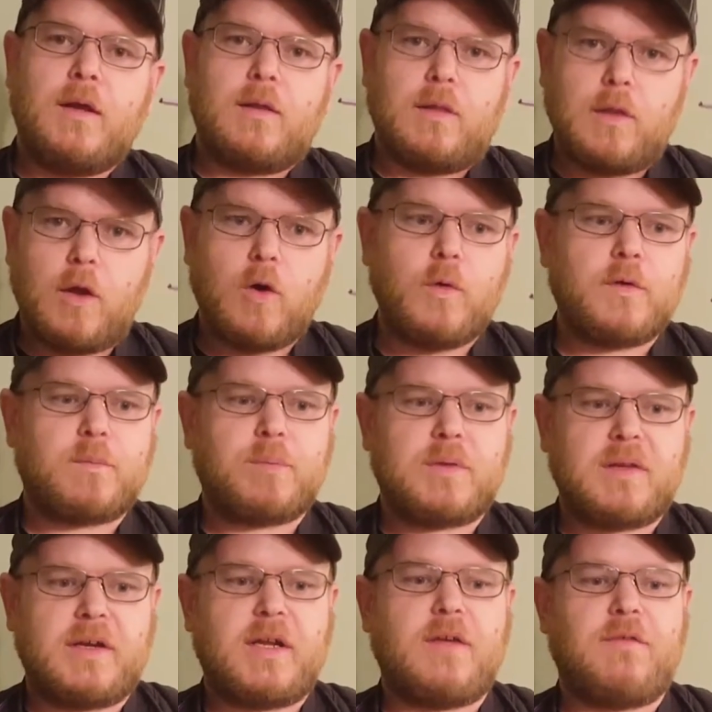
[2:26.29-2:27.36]
Low is
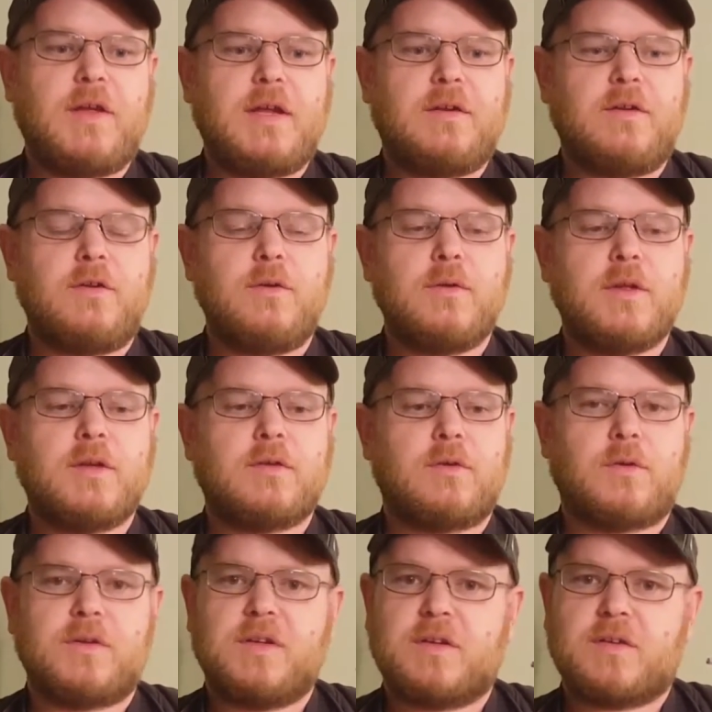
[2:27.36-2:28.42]
plenty of heat to do this. It
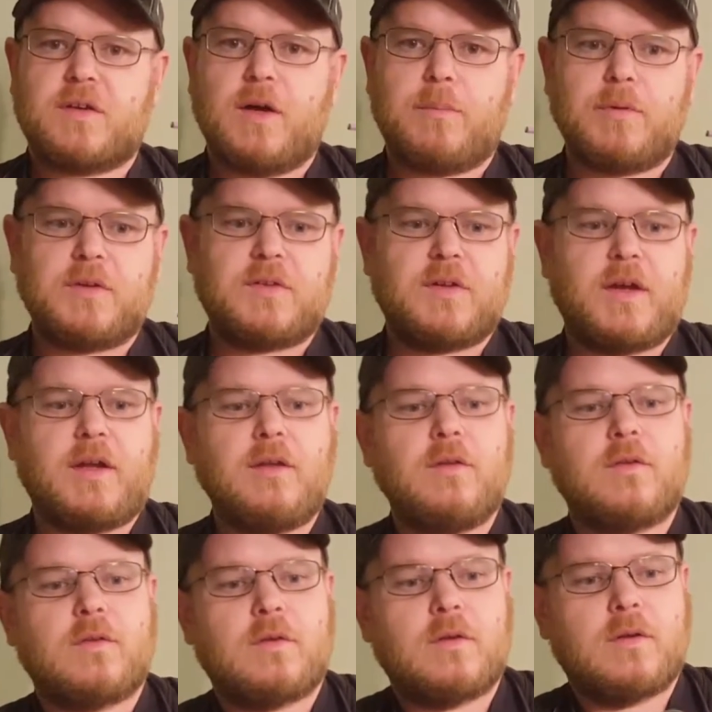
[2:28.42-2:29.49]
only takes a couple of
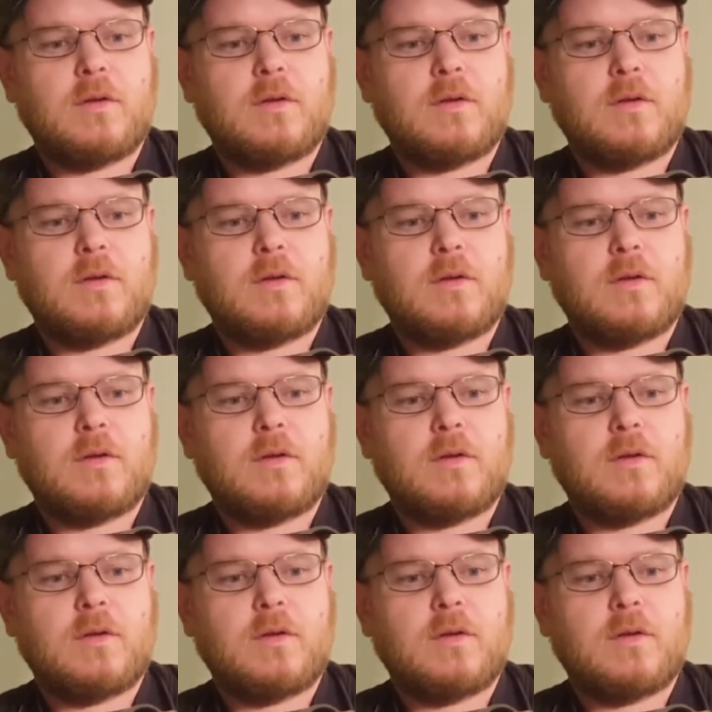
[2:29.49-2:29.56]
seconds.